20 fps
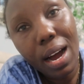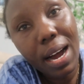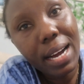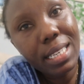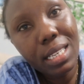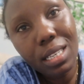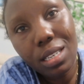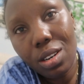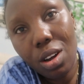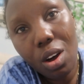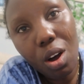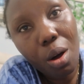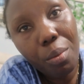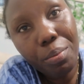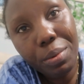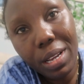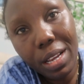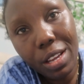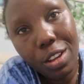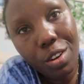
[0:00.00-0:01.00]
I did
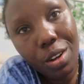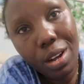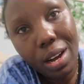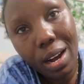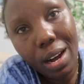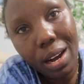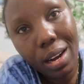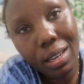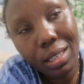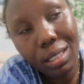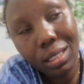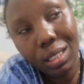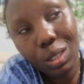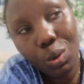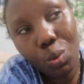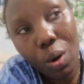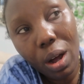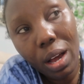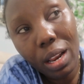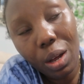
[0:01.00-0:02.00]
not update you guys
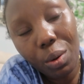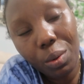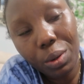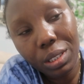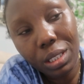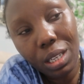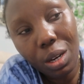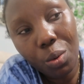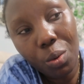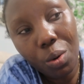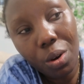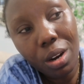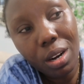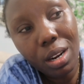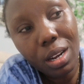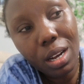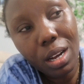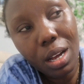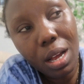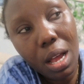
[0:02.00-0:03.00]
while I was at
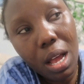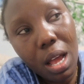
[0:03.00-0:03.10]
work